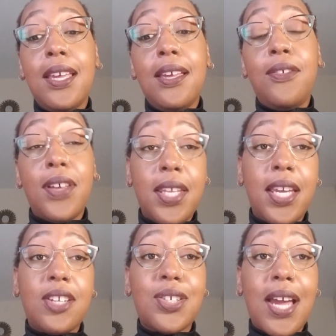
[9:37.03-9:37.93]
Filling
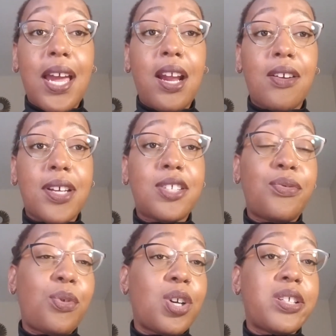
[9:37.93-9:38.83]
out your IRS
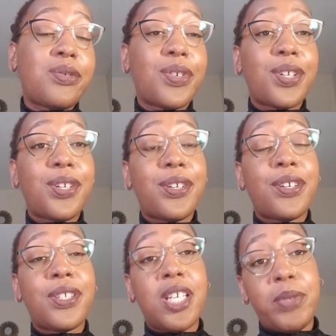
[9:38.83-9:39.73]
forms for your
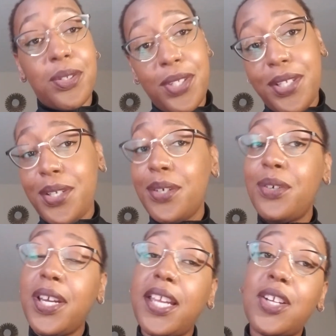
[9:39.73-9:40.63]

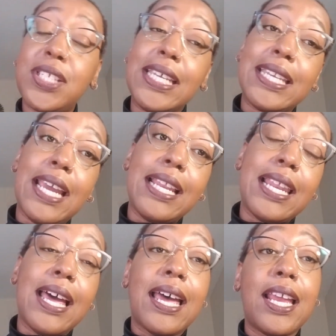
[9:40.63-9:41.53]
W-2 and your
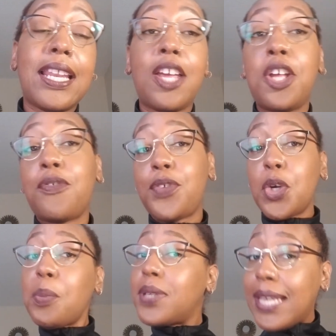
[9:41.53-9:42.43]
1099. Now, if
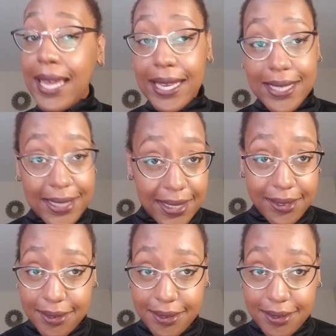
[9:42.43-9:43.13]
you're blessed,